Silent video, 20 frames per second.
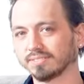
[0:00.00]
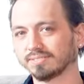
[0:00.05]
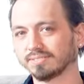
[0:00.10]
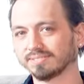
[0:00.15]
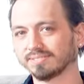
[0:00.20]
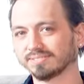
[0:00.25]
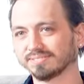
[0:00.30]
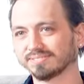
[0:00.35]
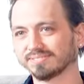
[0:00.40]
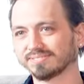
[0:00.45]

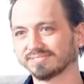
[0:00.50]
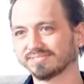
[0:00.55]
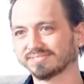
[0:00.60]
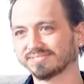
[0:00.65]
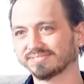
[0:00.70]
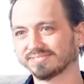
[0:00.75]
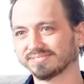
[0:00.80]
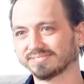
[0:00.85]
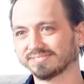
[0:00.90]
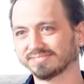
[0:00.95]

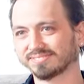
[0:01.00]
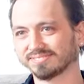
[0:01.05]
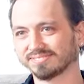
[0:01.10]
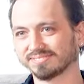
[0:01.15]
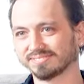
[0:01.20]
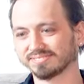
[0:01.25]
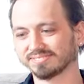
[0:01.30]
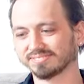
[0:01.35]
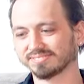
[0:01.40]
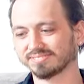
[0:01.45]

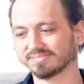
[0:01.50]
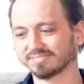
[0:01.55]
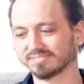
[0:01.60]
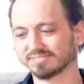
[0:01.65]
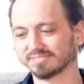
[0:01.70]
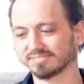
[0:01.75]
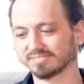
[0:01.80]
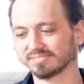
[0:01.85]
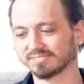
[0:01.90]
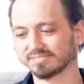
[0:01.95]

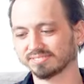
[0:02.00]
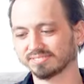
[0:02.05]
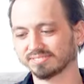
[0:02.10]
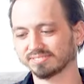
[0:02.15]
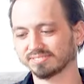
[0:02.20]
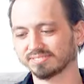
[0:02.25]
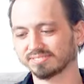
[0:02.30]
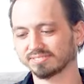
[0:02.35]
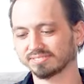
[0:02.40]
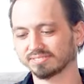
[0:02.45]

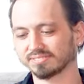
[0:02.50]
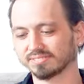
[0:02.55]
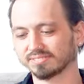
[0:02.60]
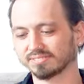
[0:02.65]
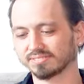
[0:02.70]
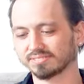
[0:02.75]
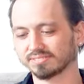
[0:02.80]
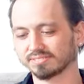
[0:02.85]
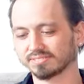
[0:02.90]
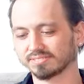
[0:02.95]

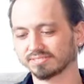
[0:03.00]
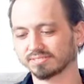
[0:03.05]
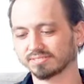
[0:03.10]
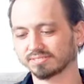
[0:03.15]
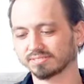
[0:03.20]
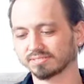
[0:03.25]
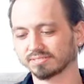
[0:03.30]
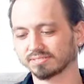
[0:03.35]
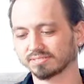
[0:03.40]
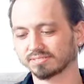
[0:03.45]

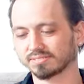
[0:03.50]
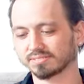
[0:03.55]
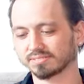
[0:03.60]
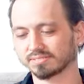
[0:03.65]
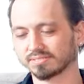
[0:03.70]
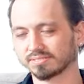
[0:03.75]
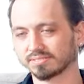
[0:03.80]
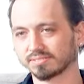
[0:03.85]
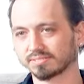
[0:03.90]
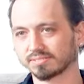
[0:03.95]

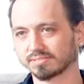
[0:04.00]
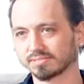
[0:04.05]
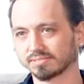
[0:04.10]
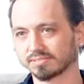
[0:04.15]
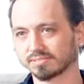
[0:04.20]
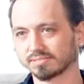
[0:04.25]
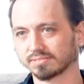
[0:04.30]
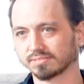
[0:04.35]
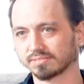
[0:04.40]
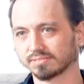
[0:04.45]

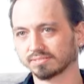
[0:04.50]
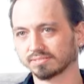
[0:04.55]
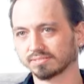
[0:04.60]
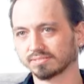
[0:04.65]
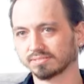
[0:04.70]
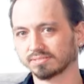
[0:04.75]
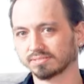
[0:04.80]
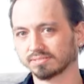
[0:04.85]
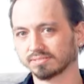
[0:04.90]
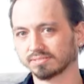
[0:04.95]

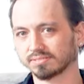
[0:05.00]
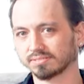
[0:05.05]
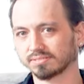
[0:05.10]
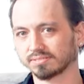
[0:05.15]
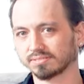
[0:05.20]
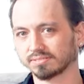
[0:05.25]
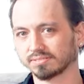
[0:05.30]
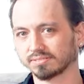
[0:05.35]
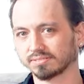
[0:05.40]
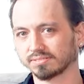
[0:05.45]

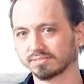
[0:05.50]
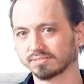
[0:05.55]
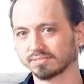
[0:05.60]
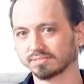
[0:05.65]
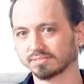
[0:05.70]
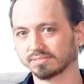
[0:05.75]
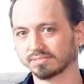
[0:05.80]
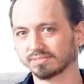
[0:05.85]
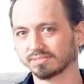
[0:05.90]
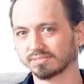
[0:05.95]

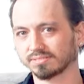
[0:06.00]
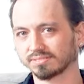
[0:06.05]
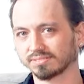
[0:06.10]
This person isn't speaking.